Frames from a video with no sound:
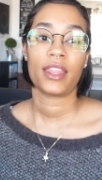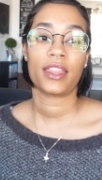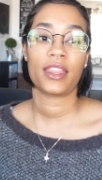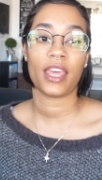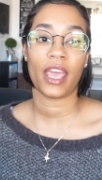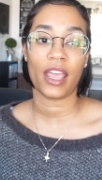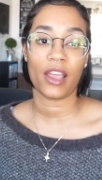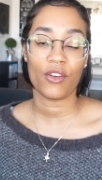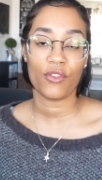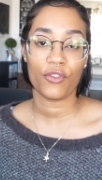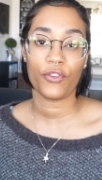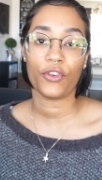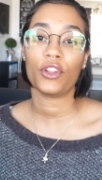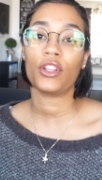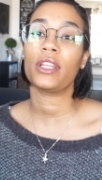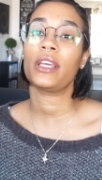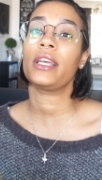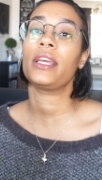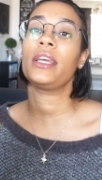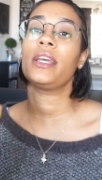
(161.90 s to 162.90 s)

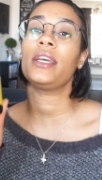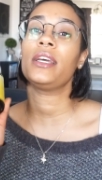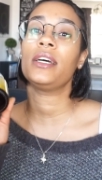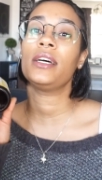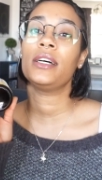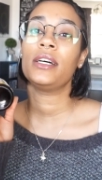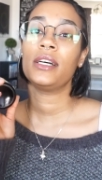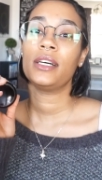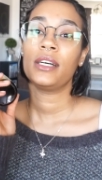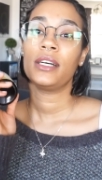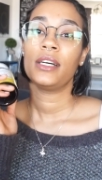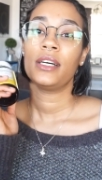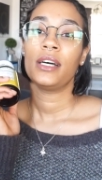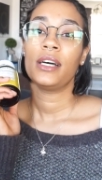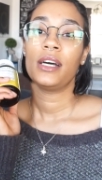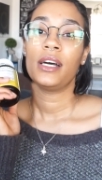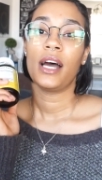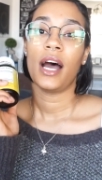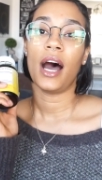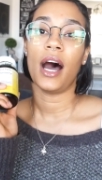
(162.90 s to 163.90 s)
Thankfully,
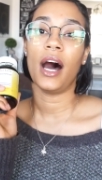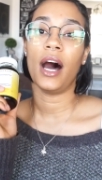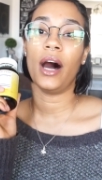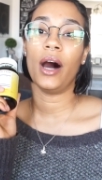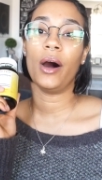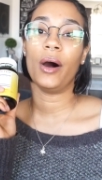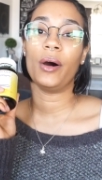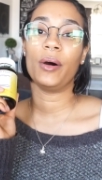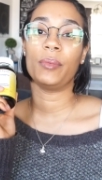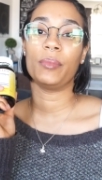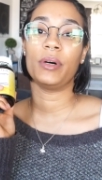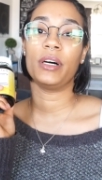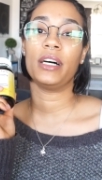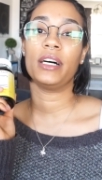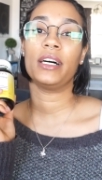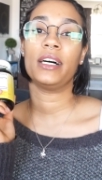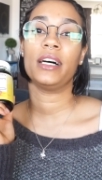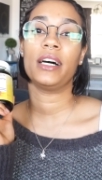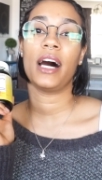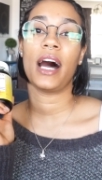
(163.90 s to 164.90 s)
um,
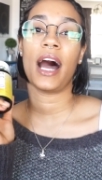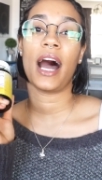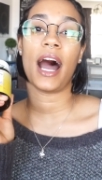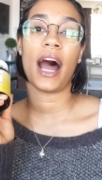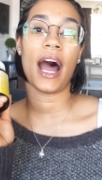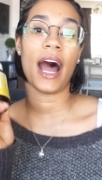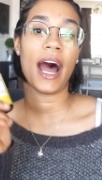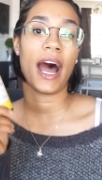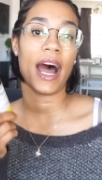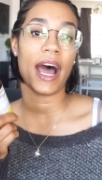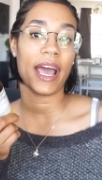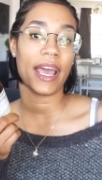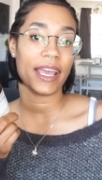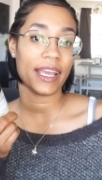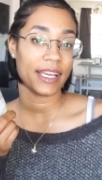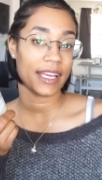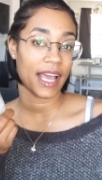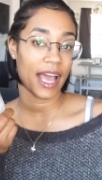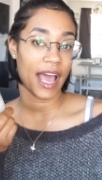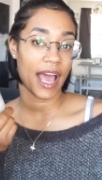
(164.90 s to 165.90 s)

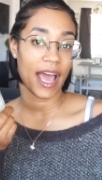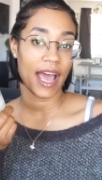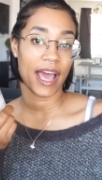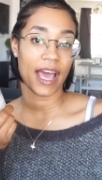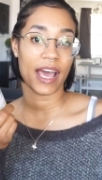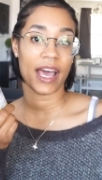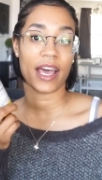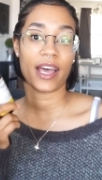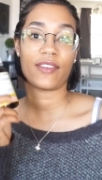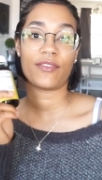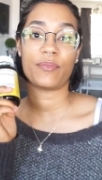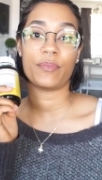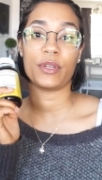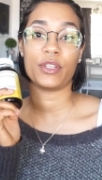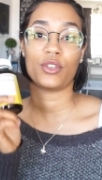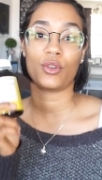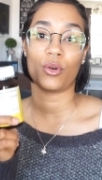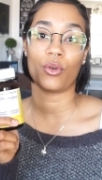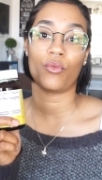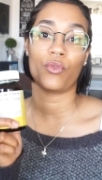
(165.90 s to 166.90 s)
I have
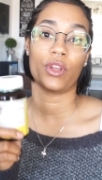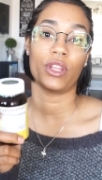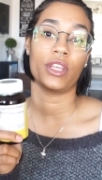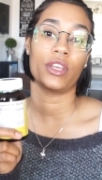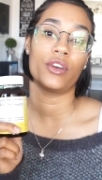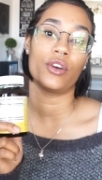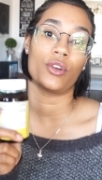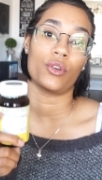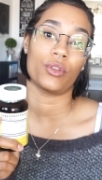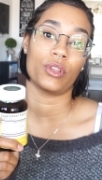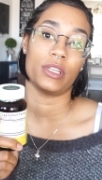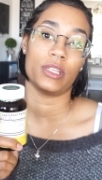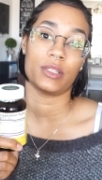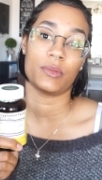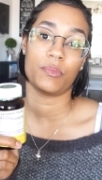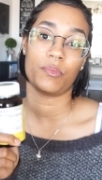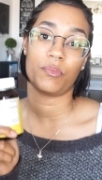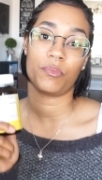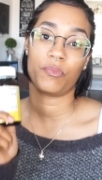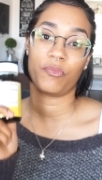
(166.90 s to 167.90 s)
been doing really good on these
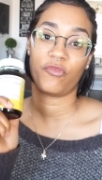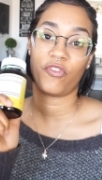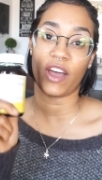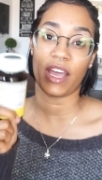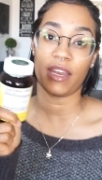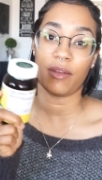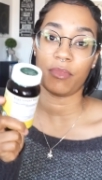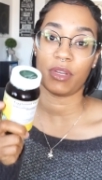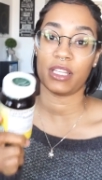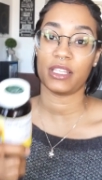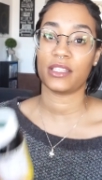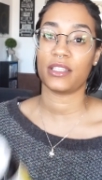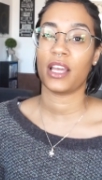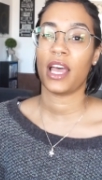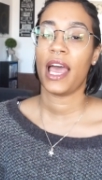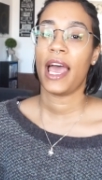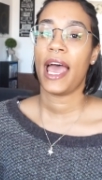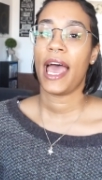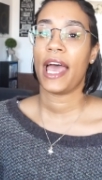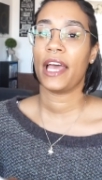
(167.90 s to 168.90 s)
vitamins.
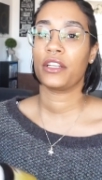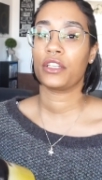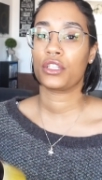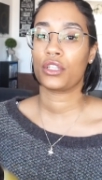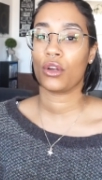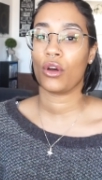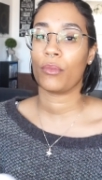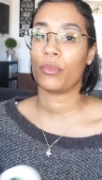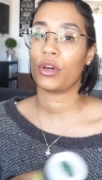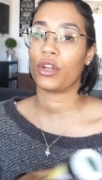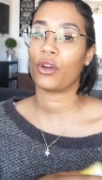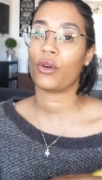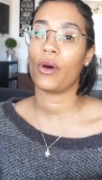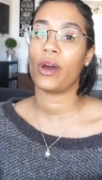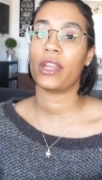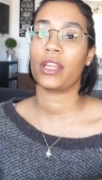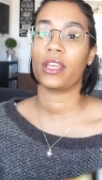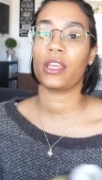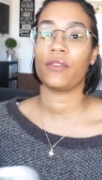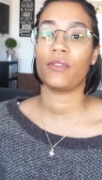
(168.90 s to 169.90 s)
And so I'm going to go
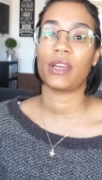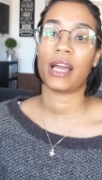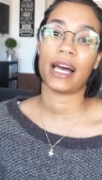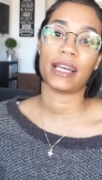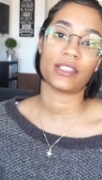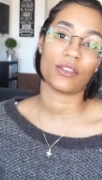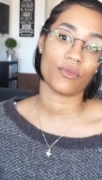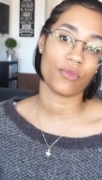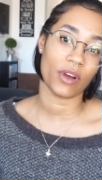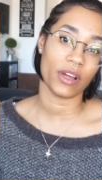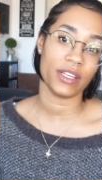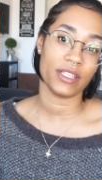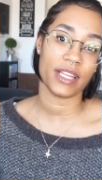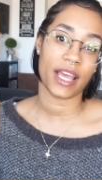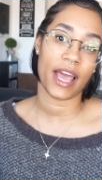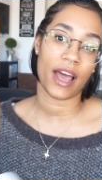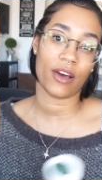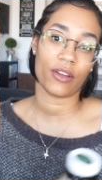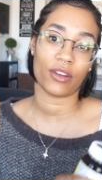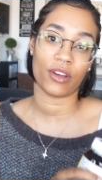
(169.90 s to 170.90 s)
ahead and give you guys a
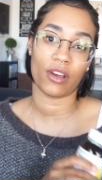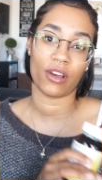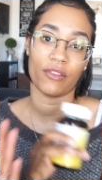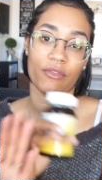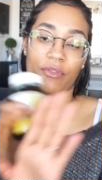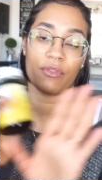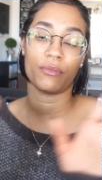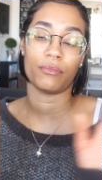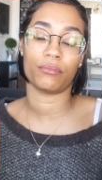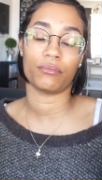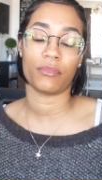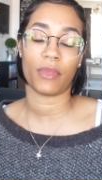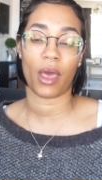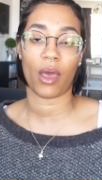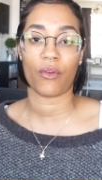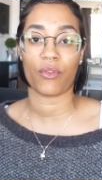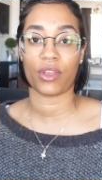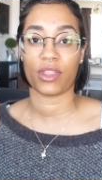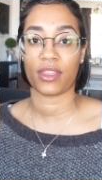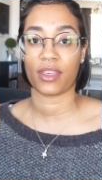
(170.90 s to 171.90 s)
rundown of
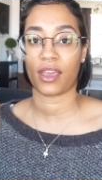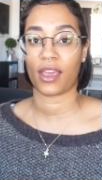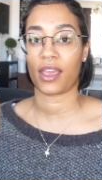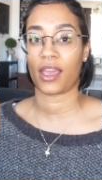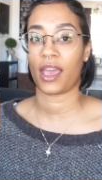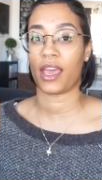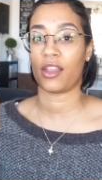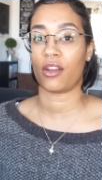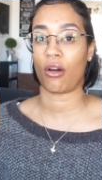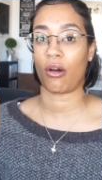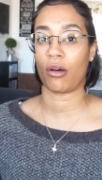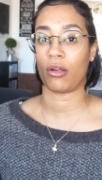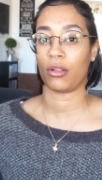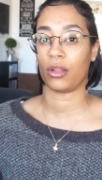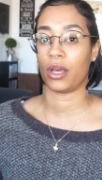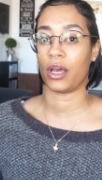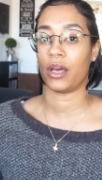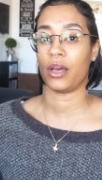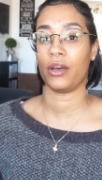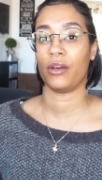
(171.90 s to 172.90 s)
everything and
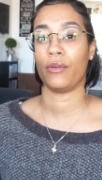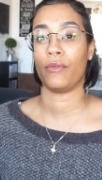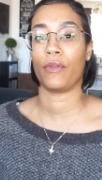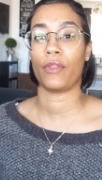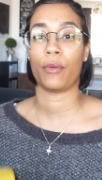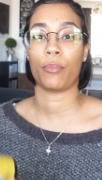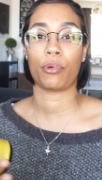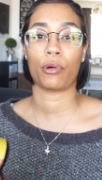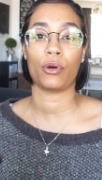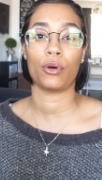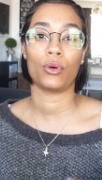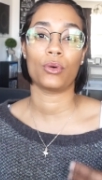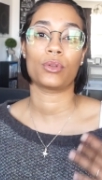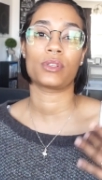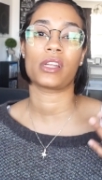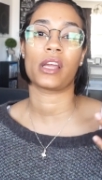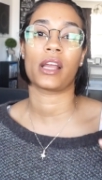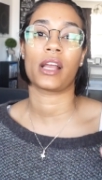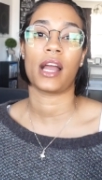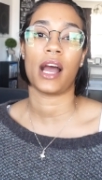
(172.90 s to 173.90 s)
all of the
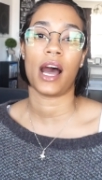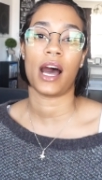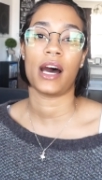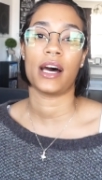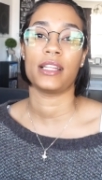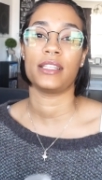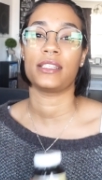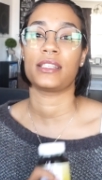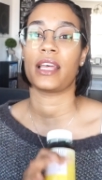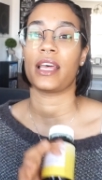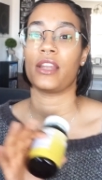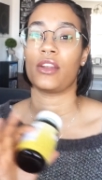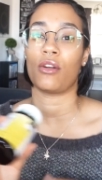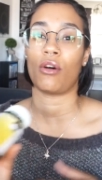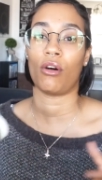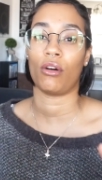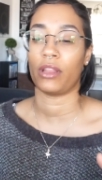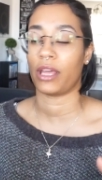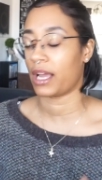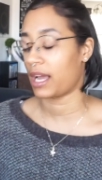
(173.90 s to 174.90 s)
pros and cons and
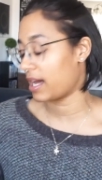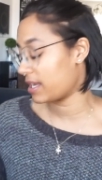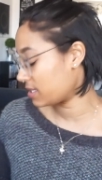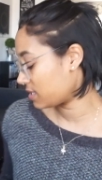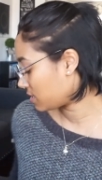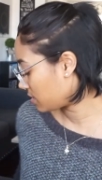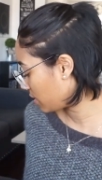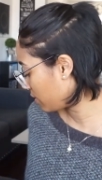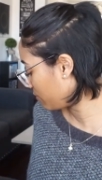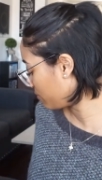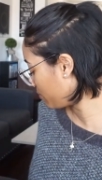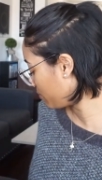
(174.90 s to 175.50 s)
all that kind of stuff.